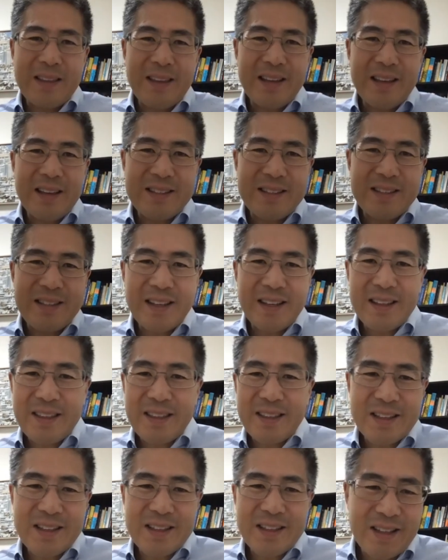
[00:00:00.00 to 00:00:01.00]
Thanks, Dick.
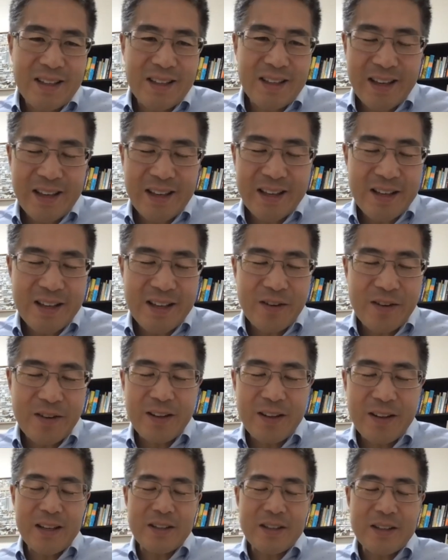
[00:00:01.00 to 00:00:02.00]
Thanks, Erin.
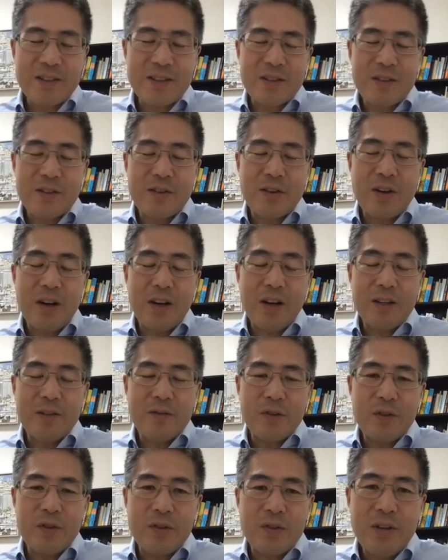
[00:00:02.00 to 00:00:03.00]
And thanks to all
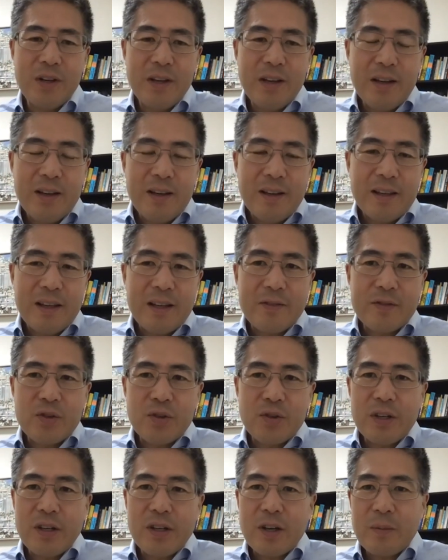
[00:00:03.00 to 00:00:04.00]
of you that have
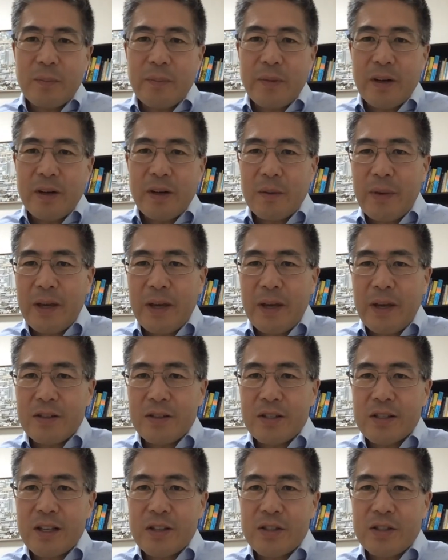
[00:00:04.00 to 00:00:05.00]
joined our panel
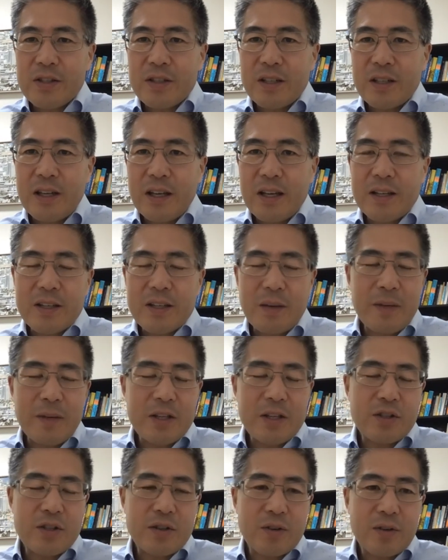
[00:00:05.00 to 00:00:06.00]
discussion today. As I
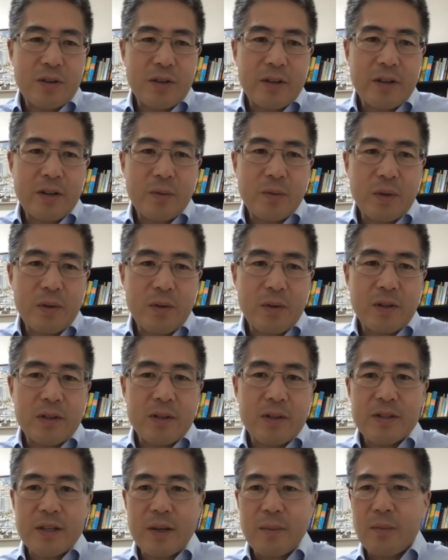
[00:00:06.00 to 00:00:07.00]
mentioned earlier, we'll
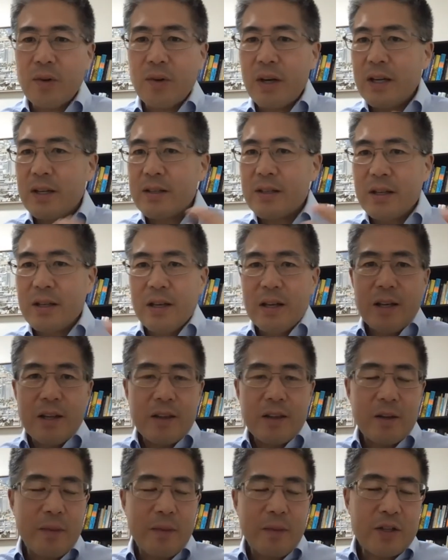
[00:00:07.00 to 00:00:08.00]
summarize
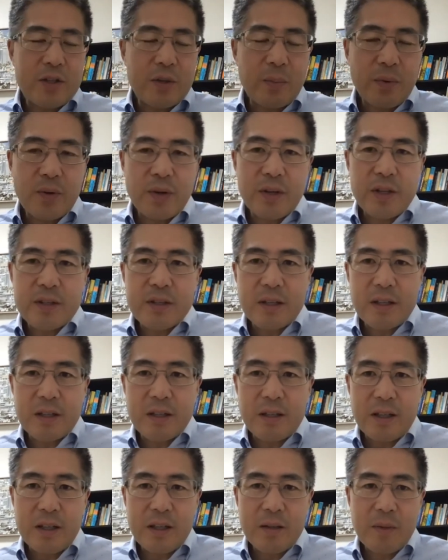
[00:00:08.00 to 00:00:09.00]
the major points in an
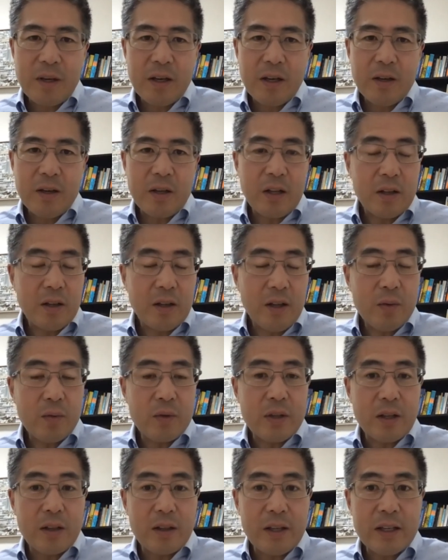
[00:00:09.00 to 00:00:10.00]
email along with
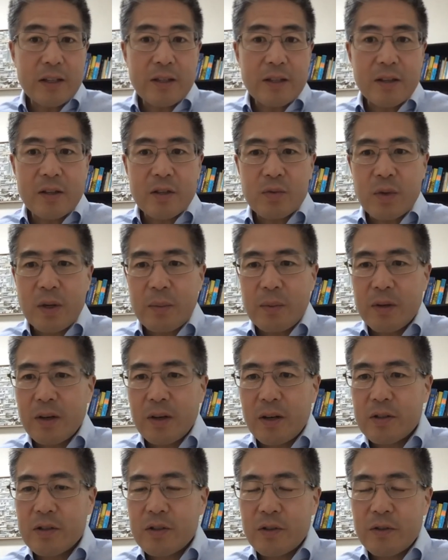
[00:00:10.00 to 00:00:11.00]
a link to this
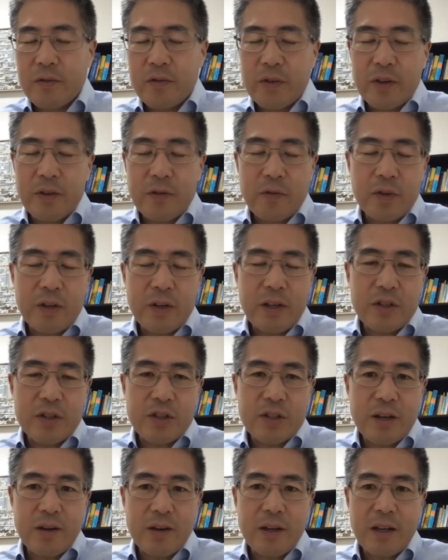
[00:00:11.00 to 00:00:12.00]
webinar. So feel free to
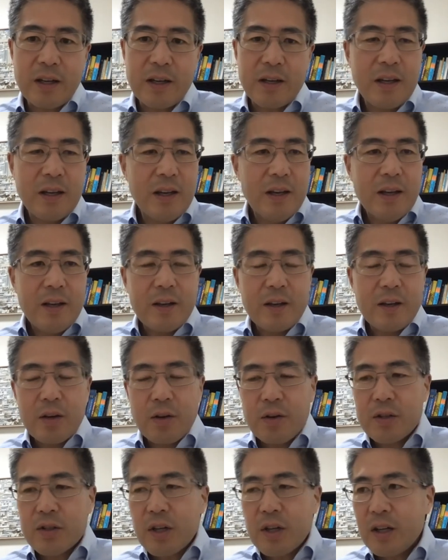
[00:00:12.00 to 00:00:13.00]
share it, and
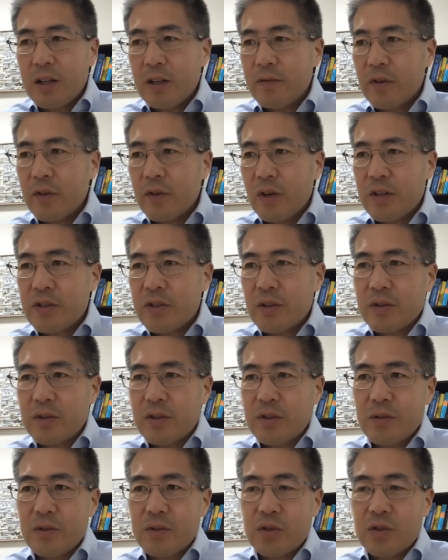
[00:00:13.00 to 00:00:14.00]
encourage all of you also
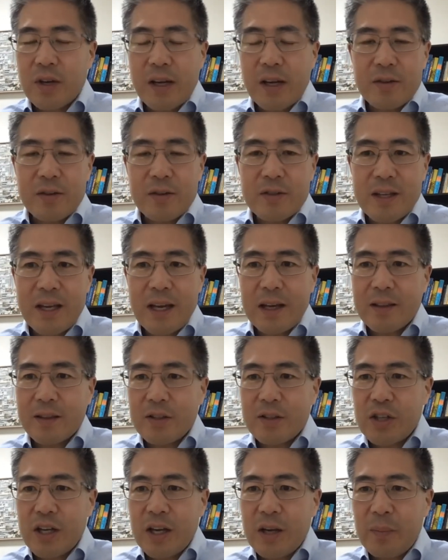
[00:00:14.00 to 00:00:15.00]
to try out Zack, the
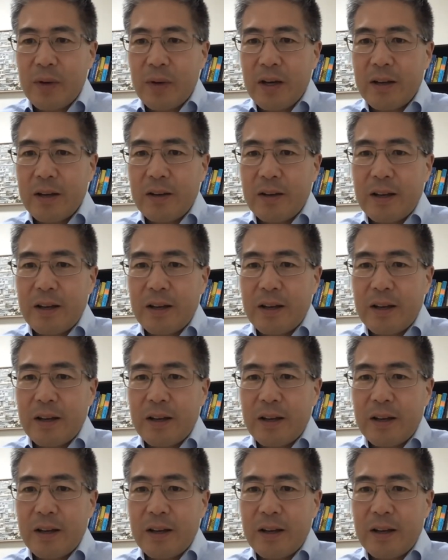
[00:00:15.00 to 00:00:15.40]
chatbot,